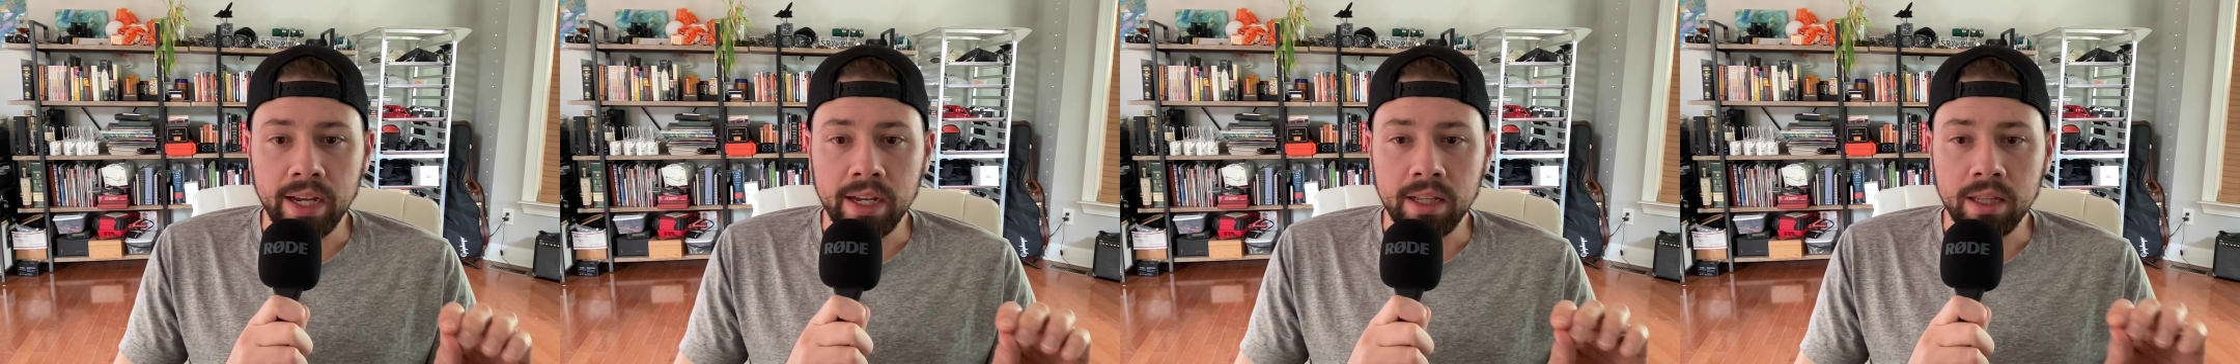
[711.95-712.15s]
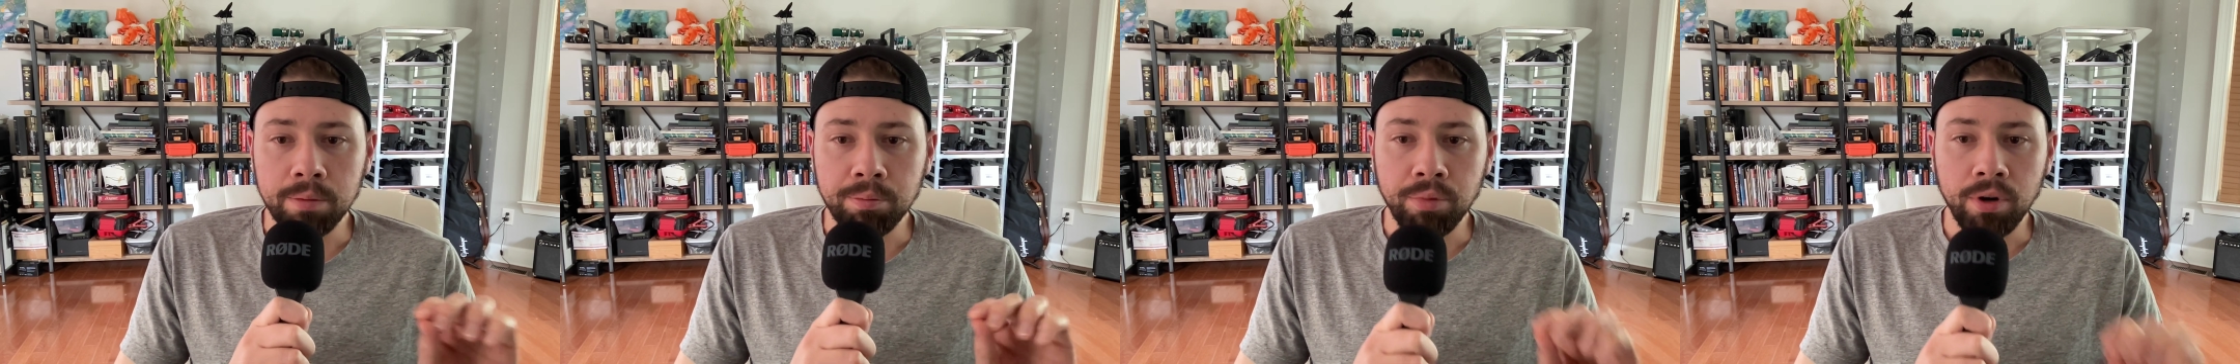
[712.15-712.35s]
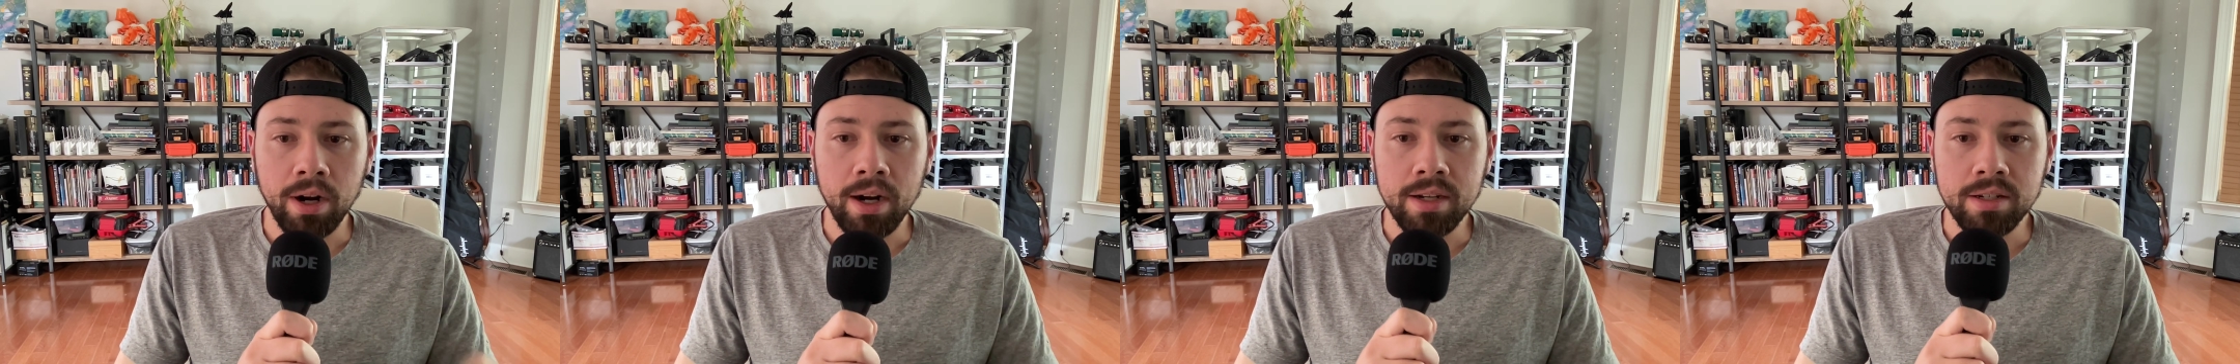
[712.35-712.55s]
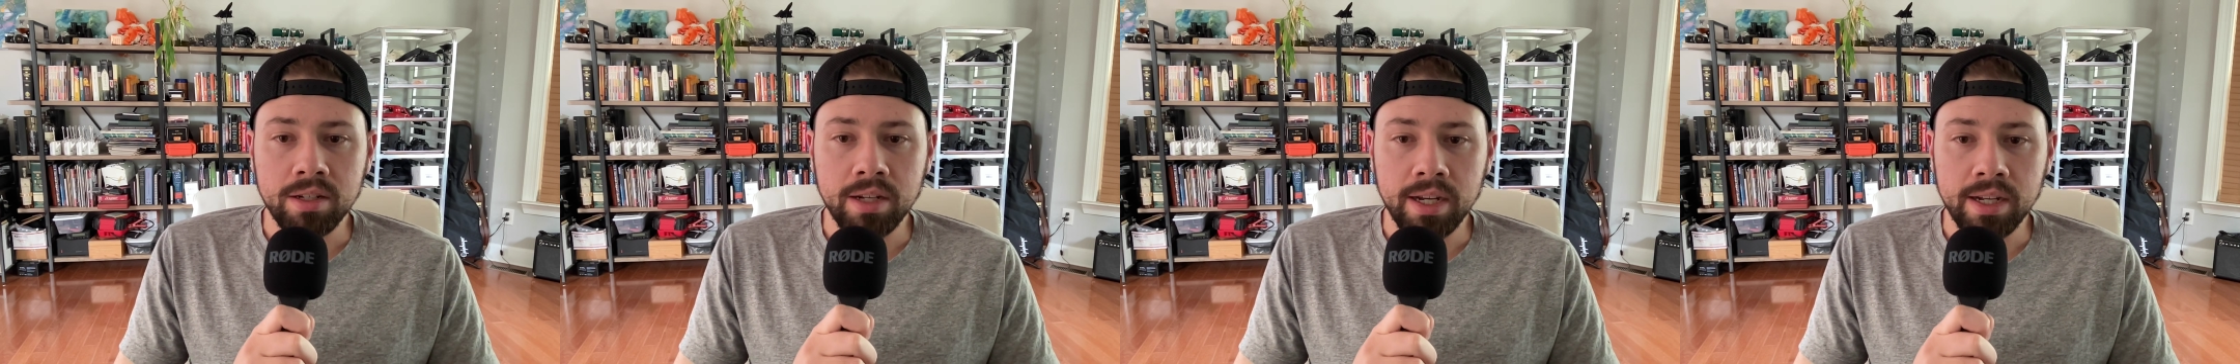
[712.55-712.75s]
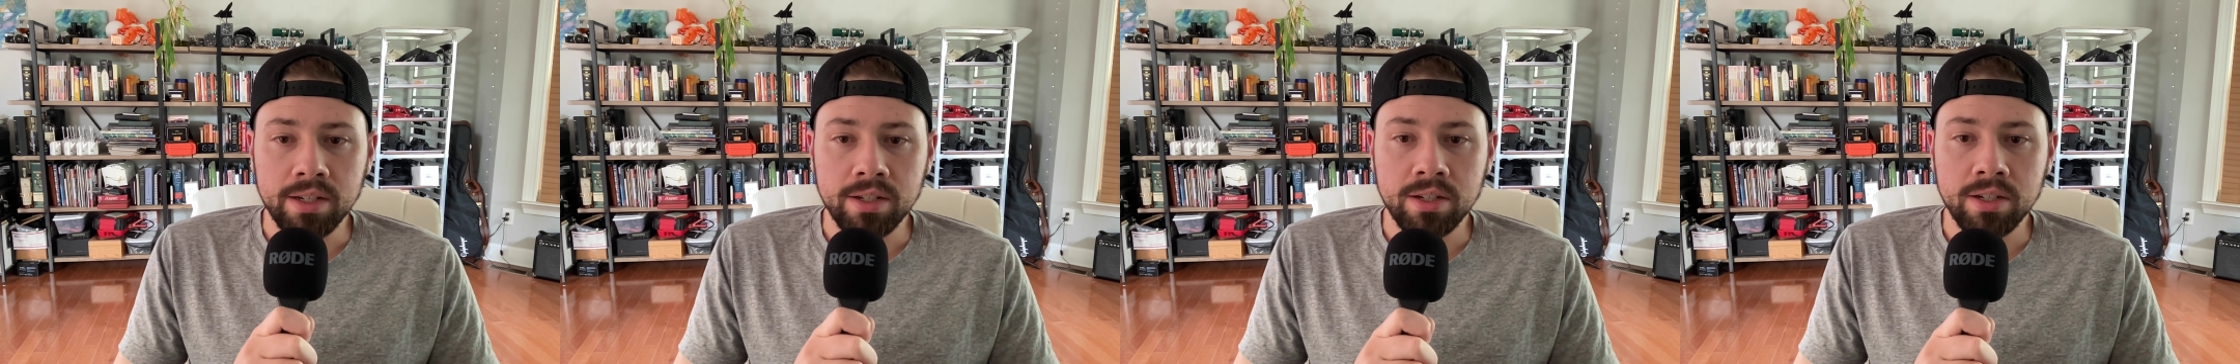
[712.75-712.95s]
in the
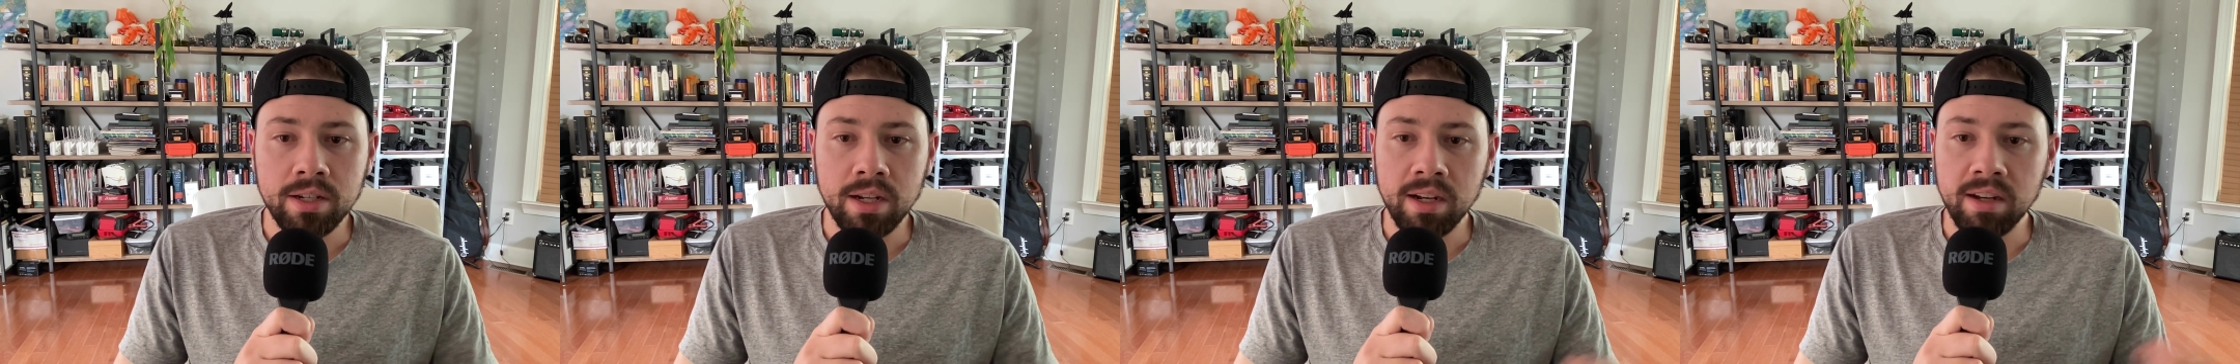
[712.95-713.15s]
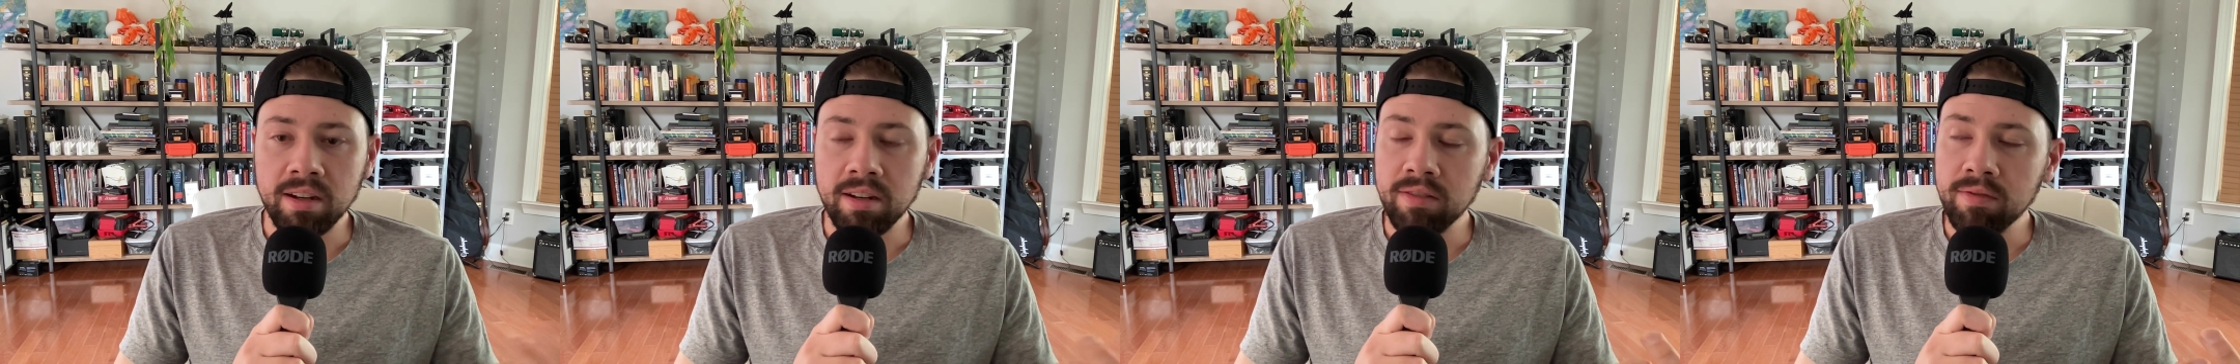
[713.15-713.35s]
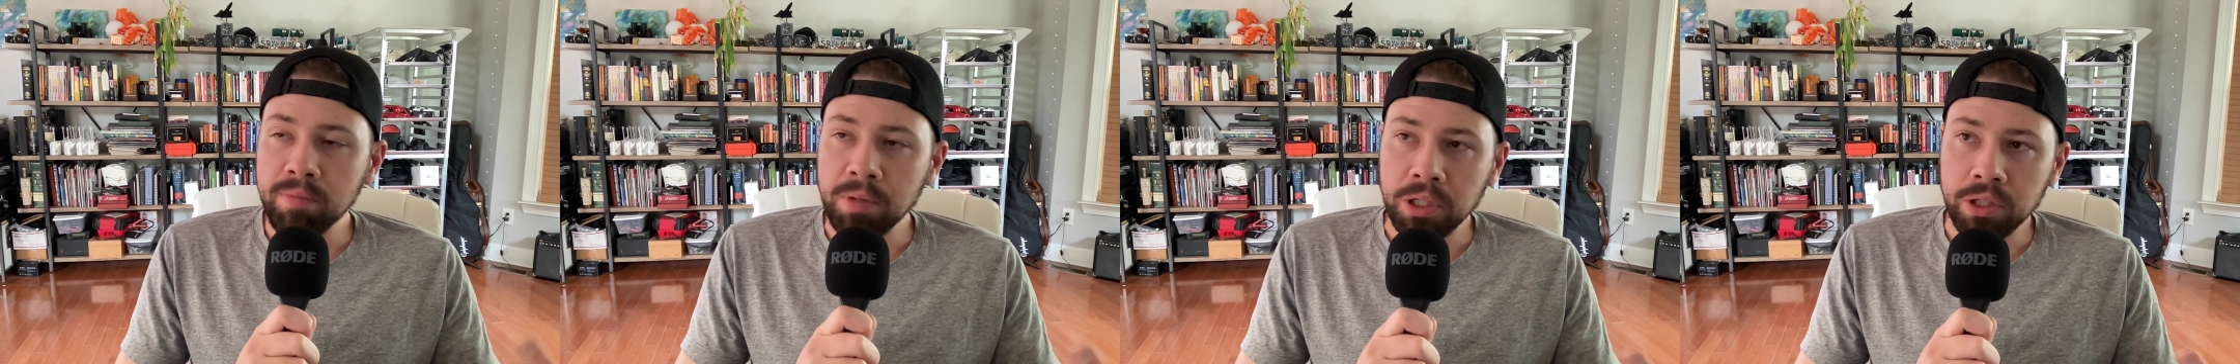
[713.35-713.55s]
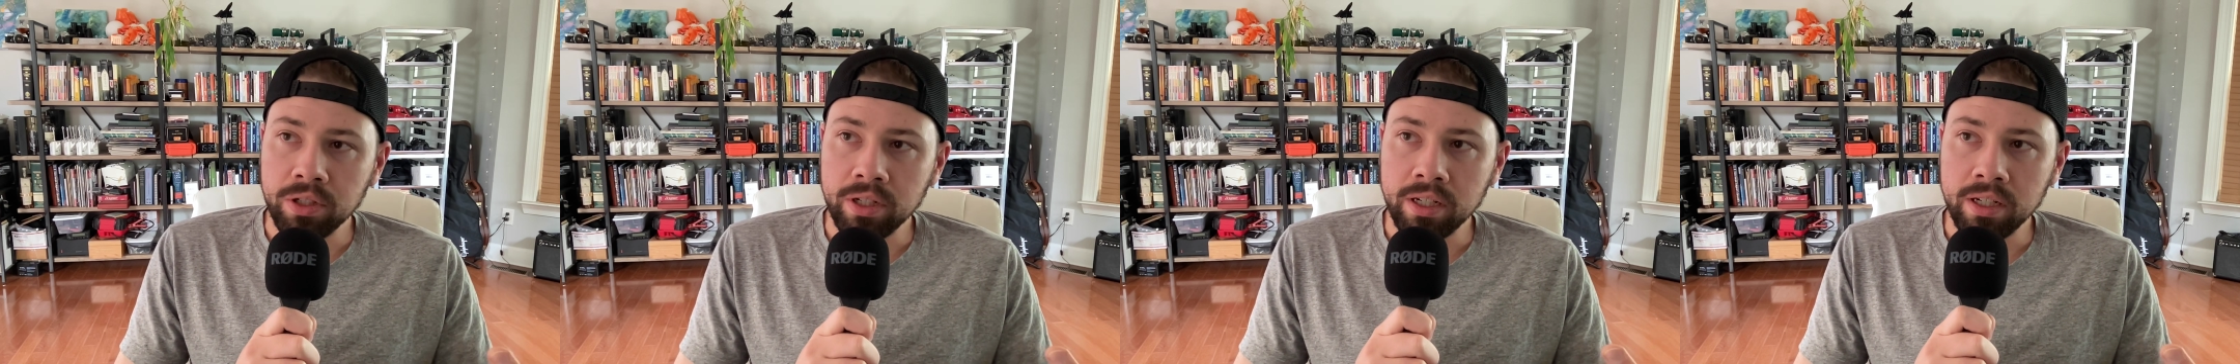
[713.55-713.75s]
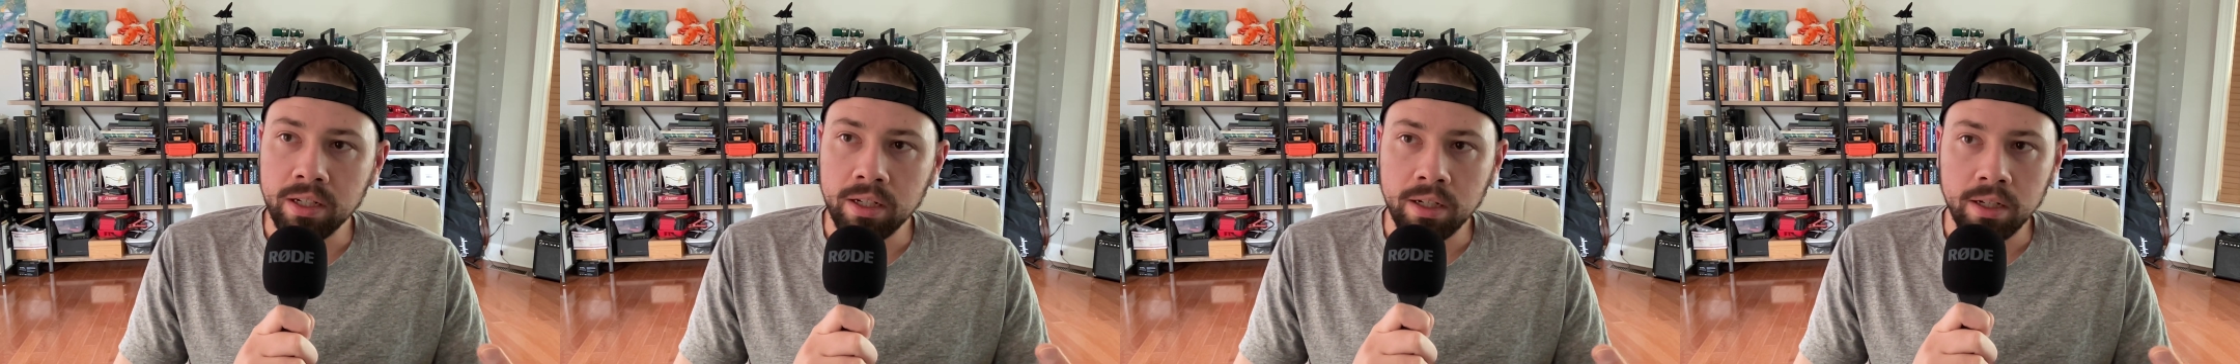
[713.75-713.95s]
process of
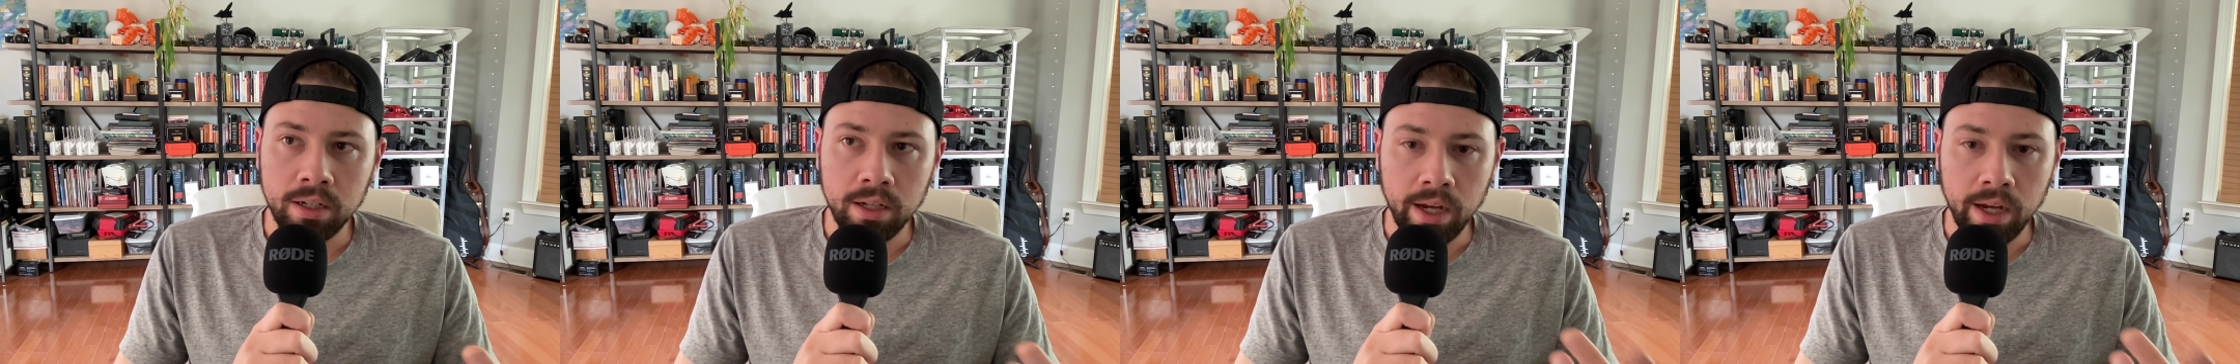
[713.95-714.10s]
building